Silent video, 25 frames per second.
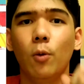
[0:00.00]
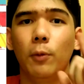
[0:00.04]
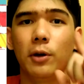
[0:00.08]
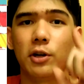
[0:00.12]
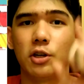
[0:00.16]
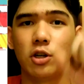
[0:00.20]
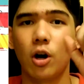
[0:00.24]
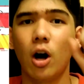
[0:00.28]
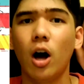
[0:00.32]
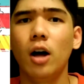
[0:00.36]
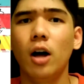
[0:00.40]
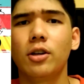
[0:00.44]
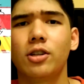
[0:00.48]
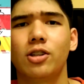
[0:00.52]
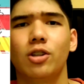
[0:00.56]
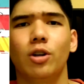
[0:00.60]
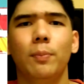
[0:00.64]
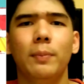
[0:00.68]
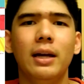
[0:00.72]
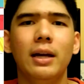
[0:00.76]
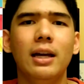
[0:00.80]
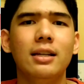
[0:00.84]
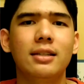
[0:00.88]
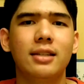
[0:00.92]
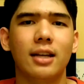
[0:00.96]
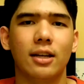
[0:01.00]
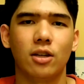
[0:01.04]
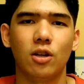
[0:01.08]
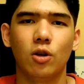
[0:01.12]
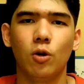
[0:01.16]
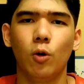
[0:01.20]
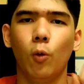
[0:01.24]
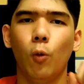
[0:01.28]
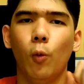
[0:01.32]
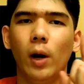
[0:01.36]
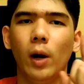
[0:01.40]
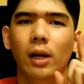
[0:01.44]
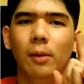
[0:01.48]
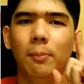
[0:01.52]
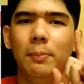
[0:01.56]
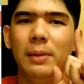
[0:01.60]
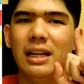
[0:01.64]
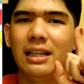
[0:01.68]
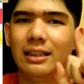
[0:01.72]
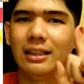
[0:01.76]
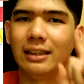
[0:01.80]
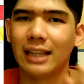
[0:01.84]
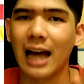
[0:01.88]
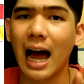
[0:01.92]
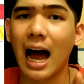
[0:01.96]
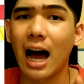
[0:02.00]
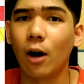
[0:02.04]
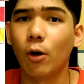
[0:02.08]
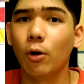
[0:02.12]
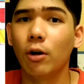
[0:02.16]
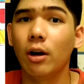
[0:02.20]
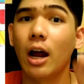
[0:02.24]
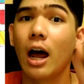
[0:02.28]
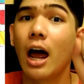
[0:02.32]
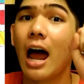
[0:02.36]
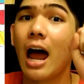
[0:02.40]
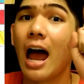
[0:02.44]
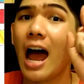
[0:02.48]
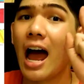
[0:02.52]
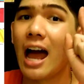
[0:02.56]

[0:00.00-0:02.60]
which also means that you will be down